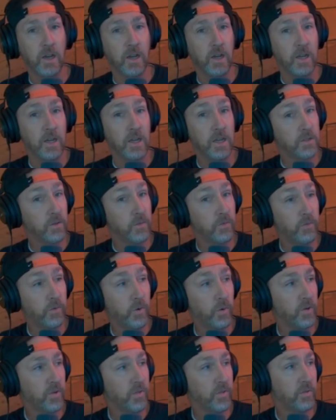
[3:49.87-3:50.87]
He's a
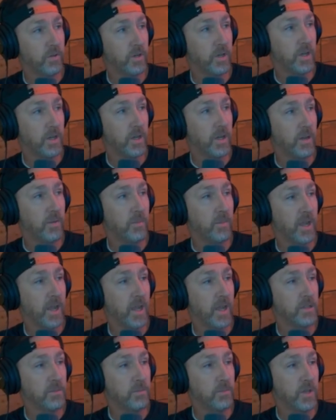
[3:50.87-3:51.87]
4/3, but he
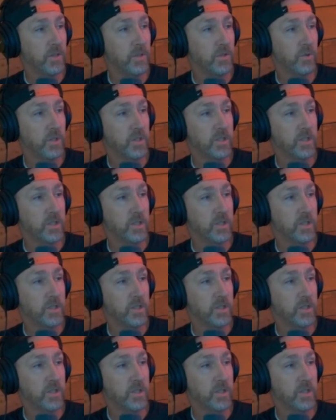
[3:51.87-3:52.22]
has Mentor.